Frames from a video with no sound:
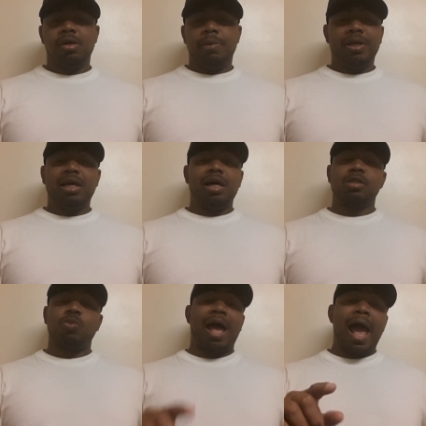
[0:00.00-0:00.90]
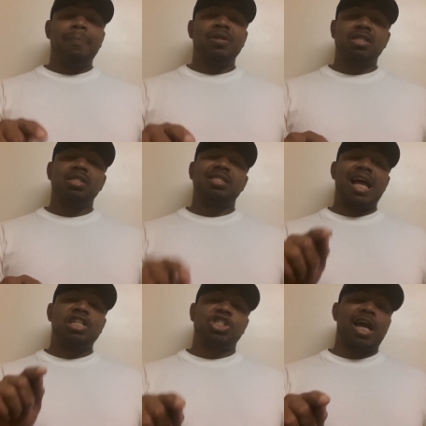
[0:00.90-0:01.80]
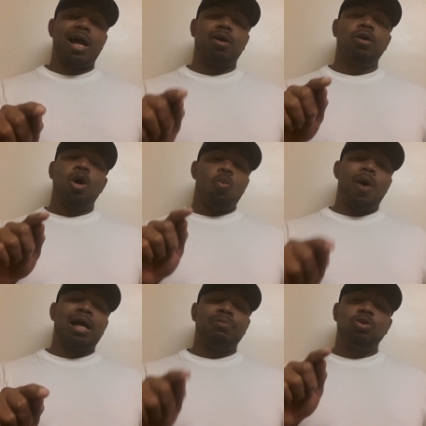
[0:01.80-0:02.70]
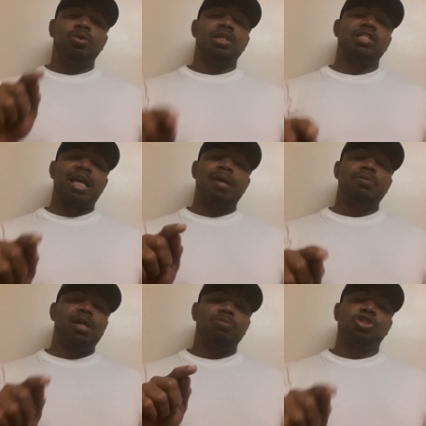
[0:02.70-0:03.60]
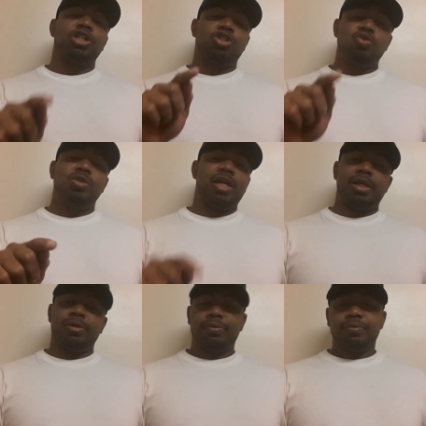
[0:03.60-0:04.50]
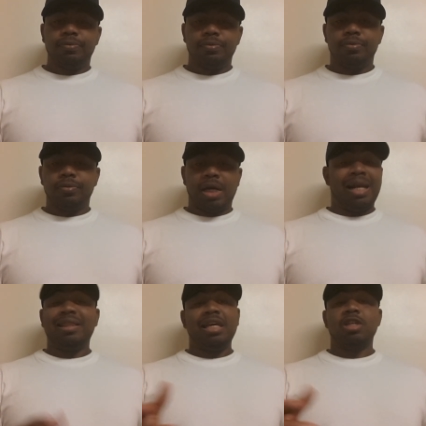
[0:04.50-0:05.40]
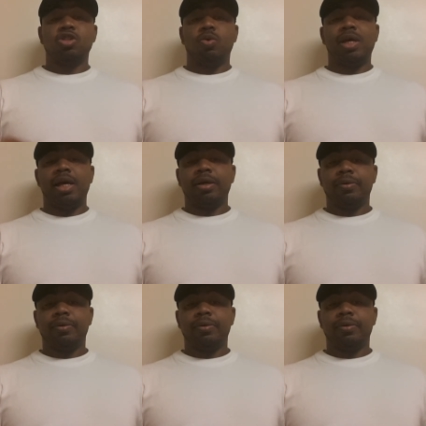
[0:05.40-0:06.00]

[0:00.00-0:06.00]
Because what happens is that child wind up doing the same dumb shit you did. And they think it's okay.